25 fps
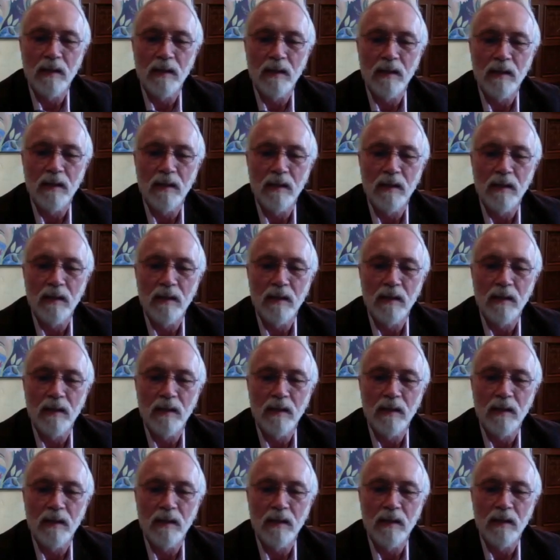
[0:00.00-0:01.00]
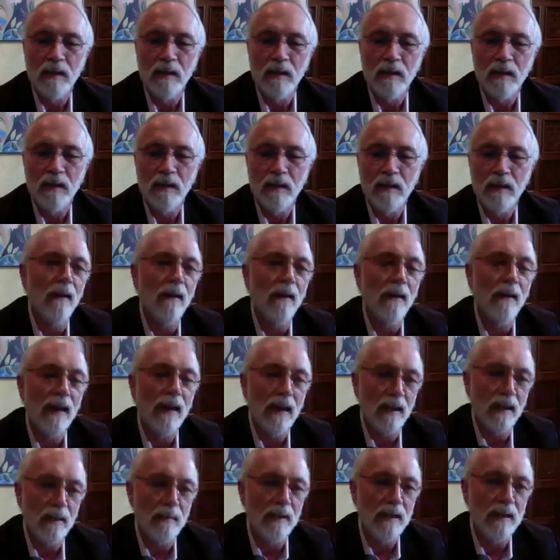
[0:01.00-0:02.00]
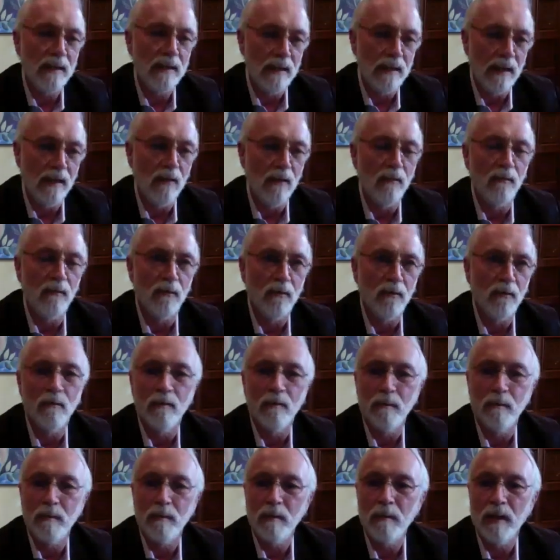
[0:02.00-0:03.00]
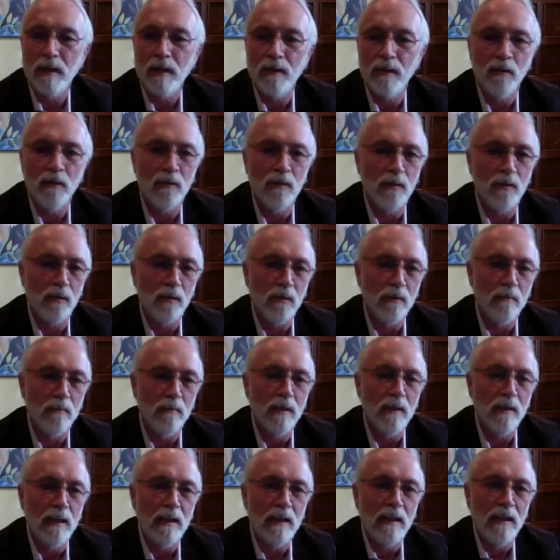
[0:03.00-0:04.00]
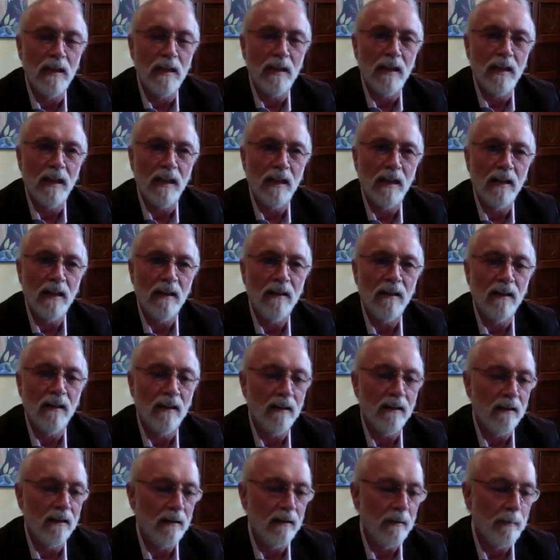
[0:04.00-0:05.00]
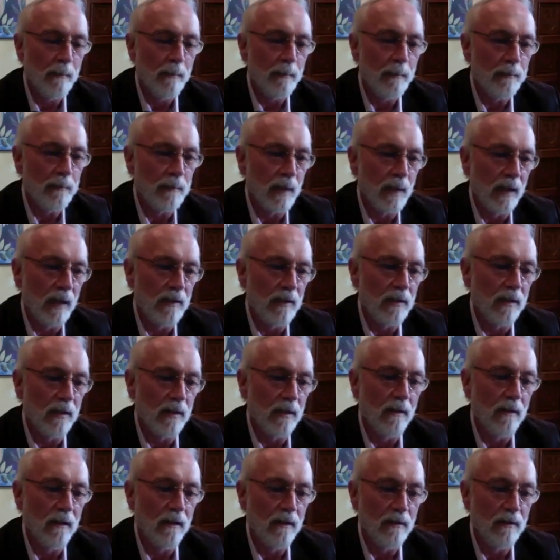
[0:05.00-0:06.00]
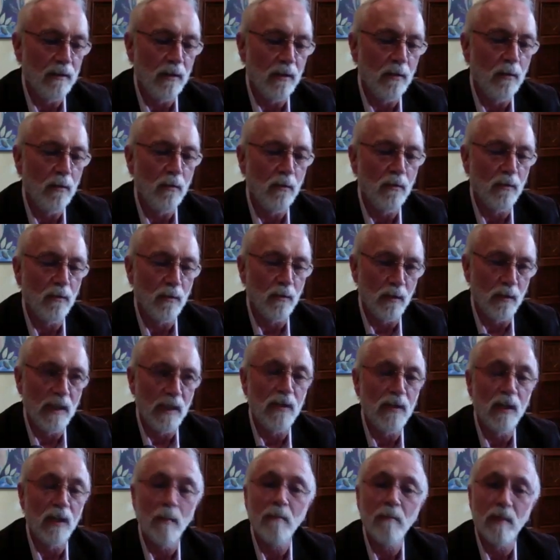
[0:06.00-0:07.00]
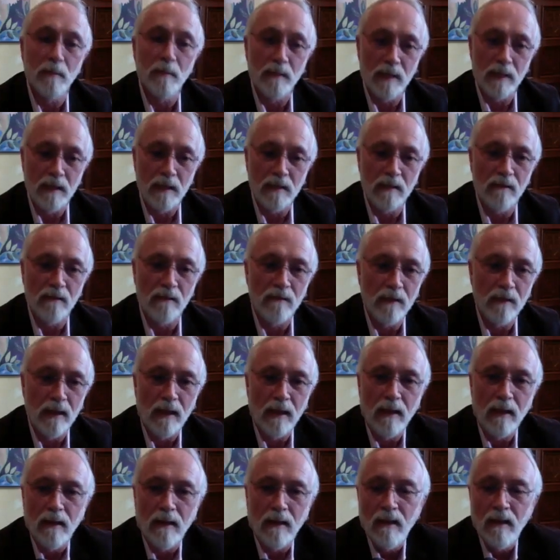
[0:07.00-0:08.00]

So I've been on that committee now for, it'd be my third term. And I sit on three subcommittees of that.